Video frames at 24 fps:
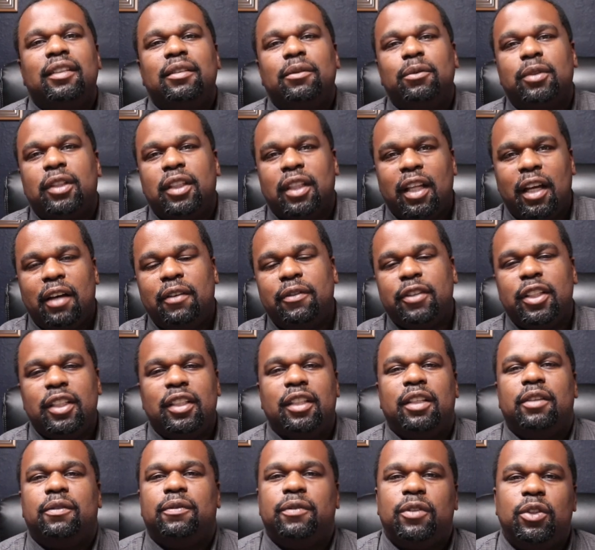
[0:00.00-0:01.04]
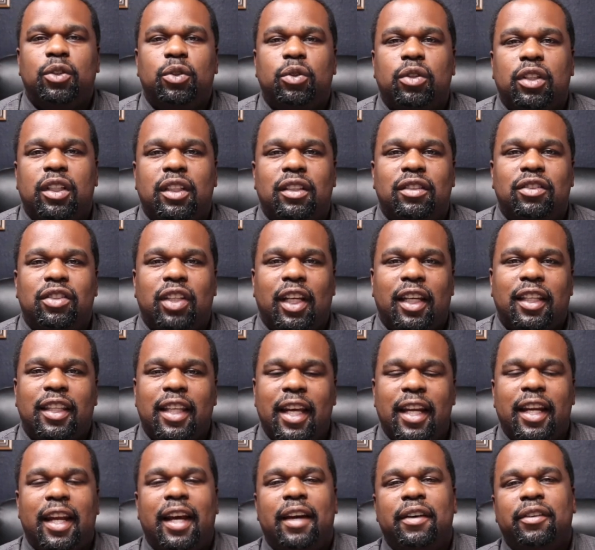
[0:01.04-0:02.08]
Would love it if you could check
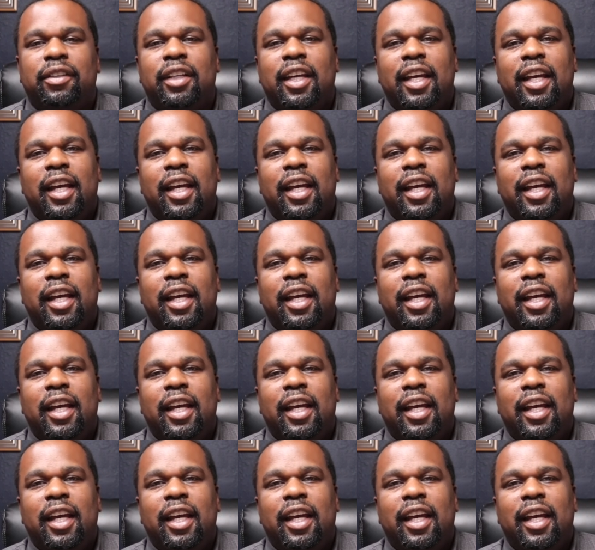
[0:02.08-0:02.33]
that out.